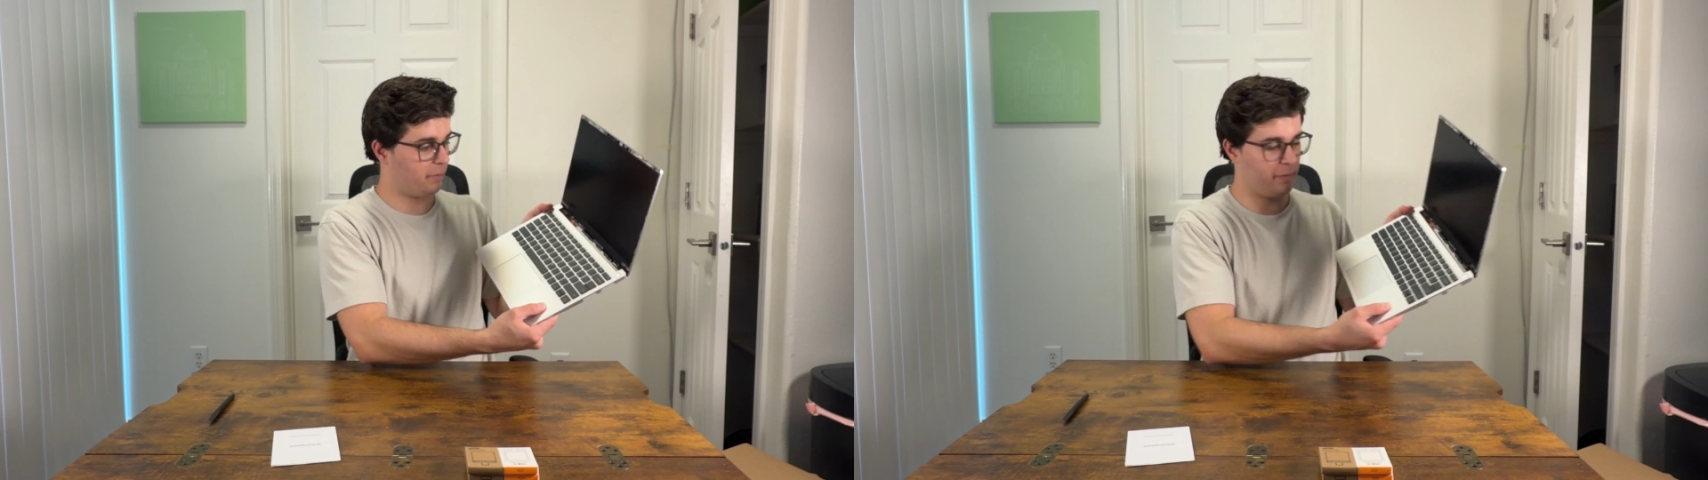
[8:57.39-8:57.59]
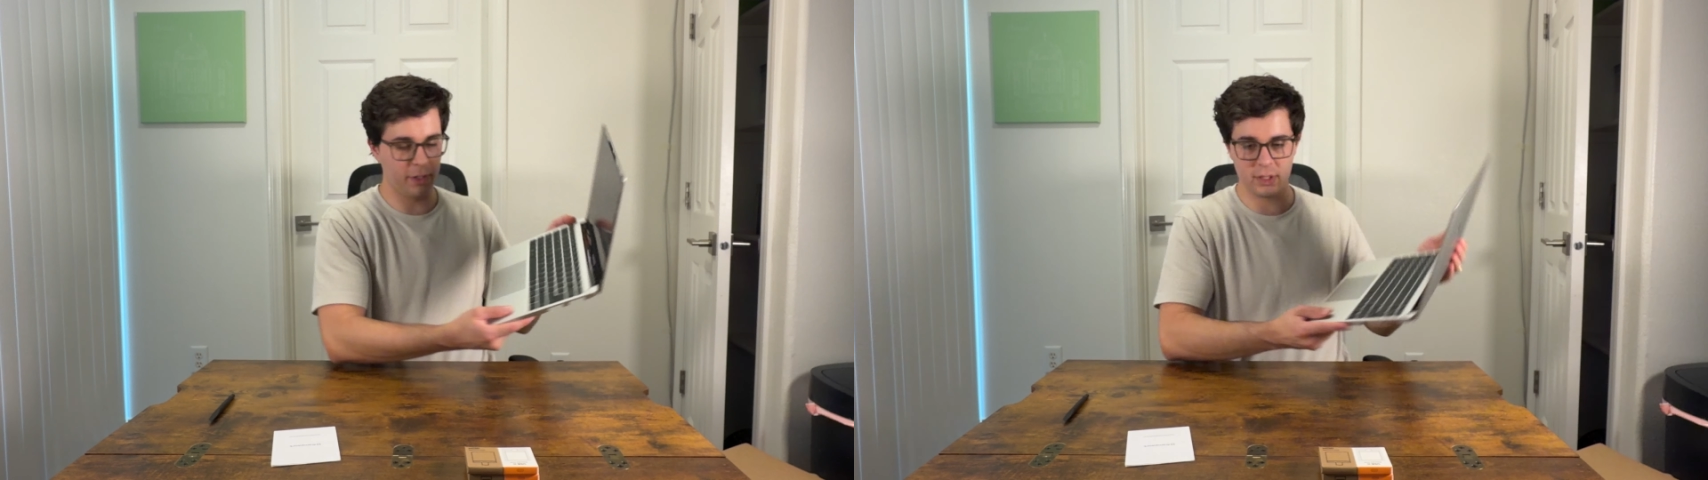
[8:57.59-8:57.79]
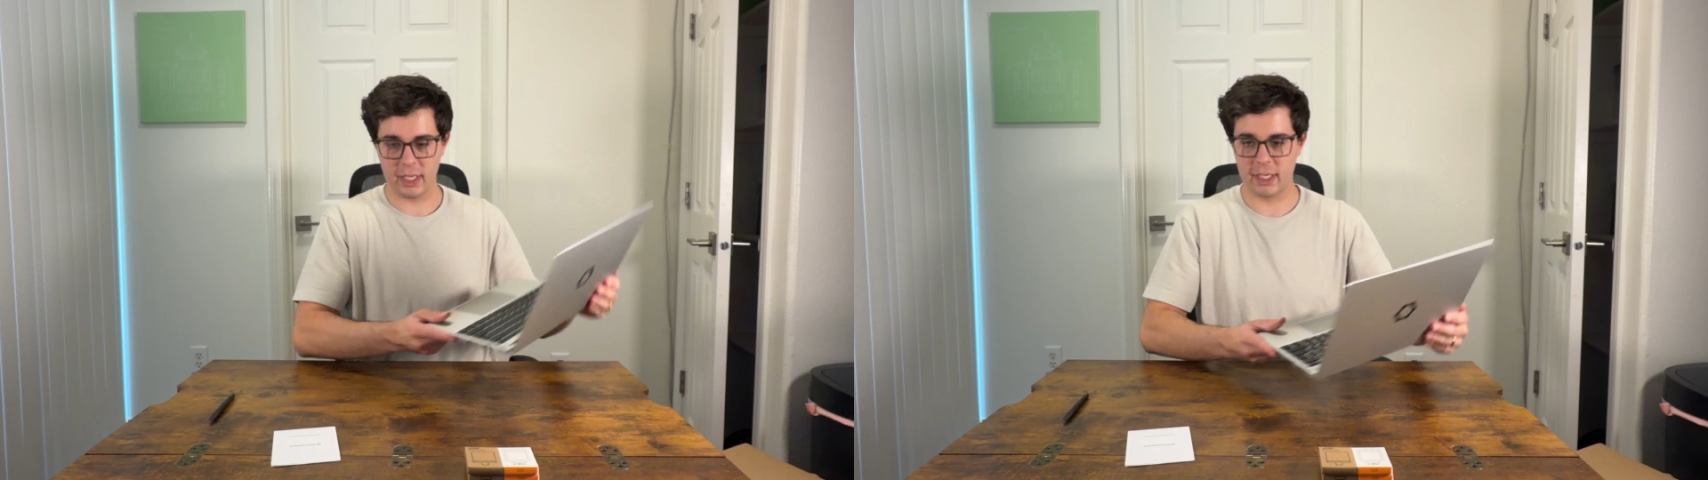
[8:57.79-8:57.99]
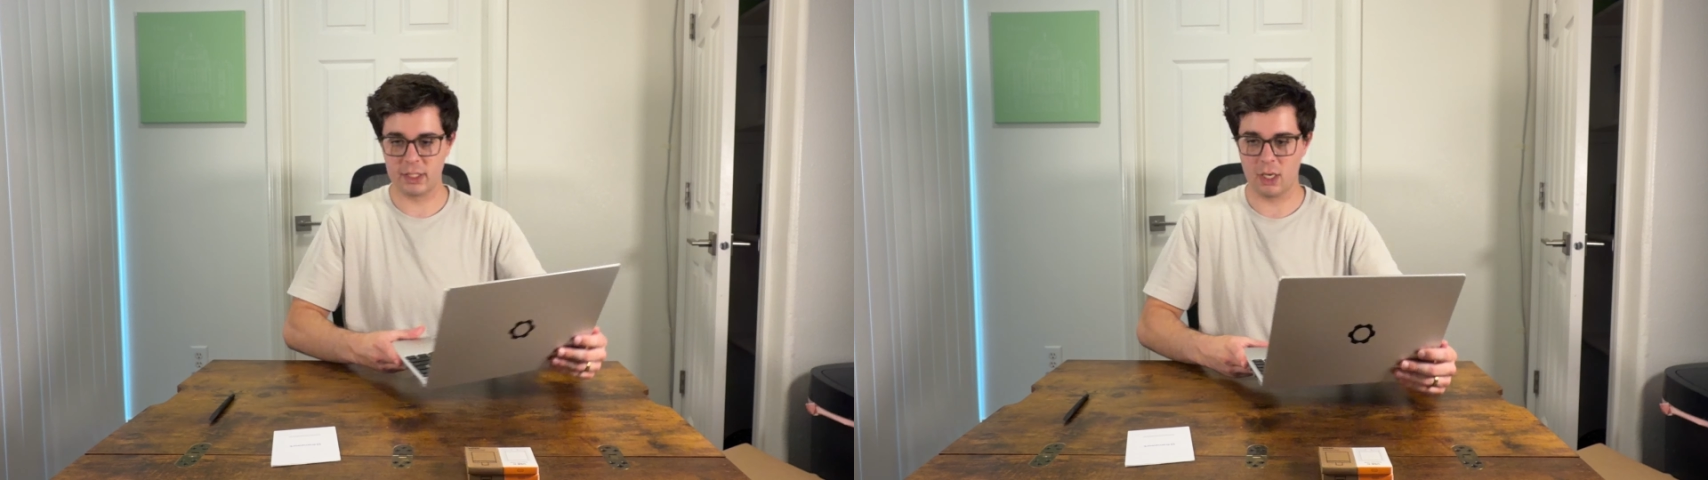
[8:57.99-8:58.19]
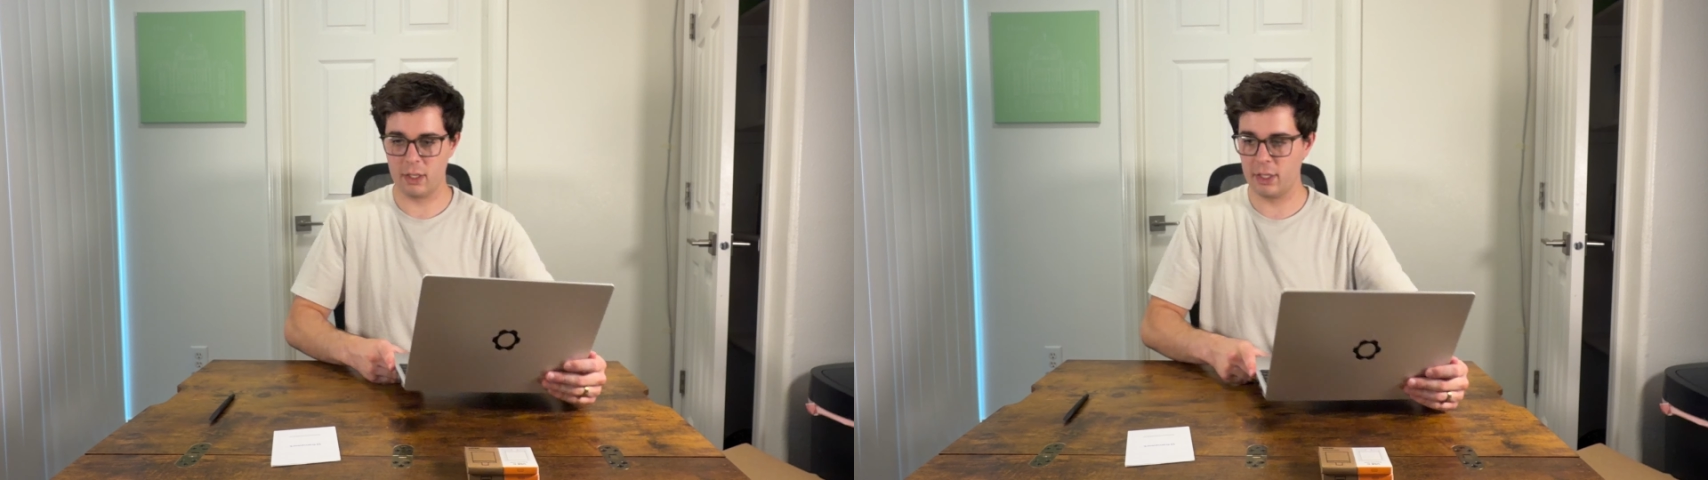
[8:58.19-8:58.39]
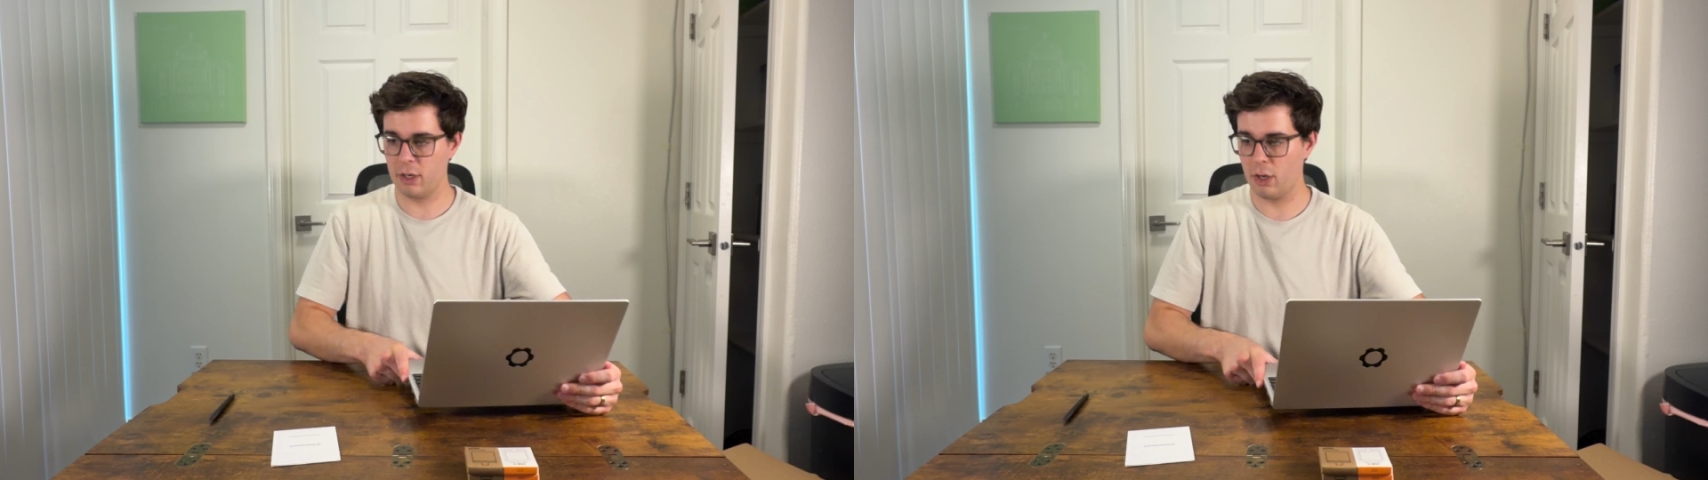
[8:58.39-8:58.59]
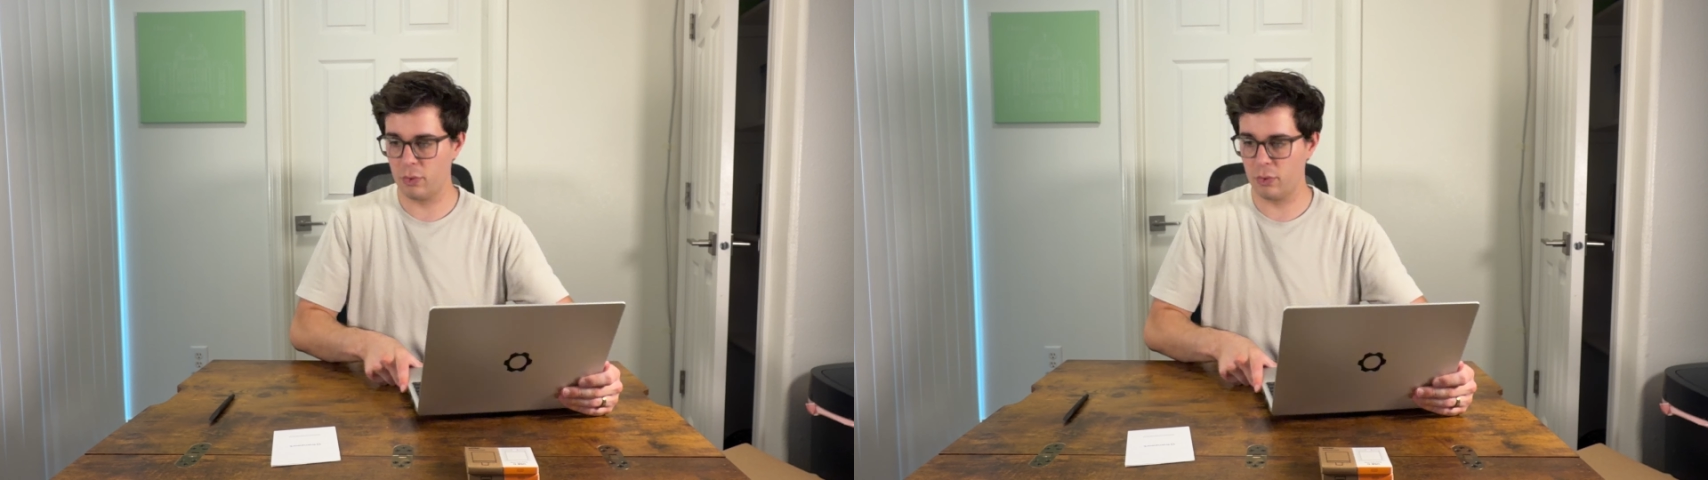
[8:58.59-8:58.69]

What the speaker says: Feels like it's on there all